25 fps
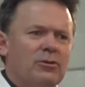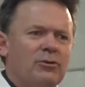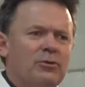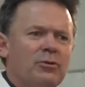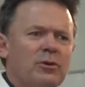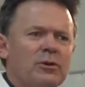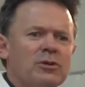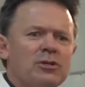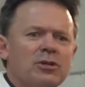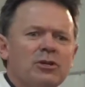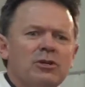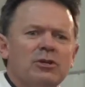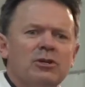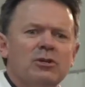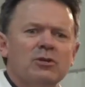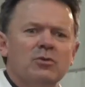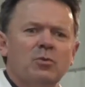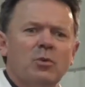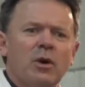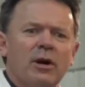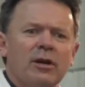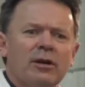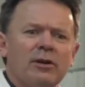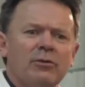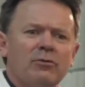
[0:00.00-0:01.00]
Its vision
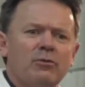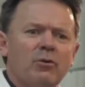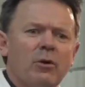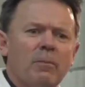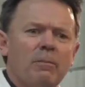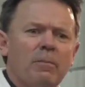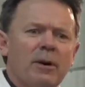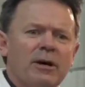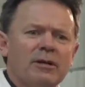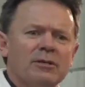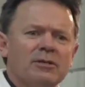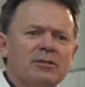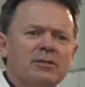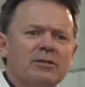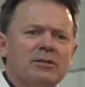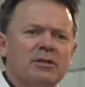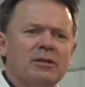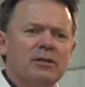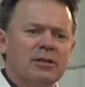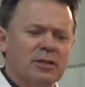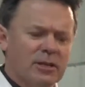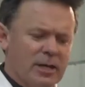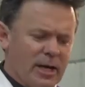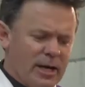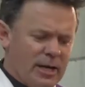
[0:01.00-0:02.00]
is one of
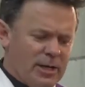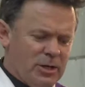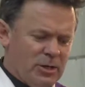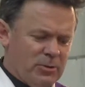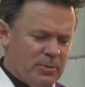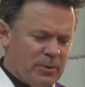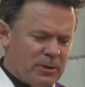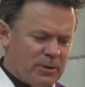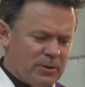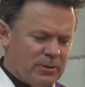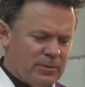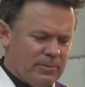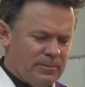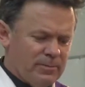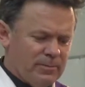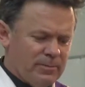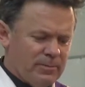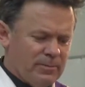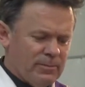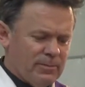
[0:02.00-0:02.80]
robust engagement.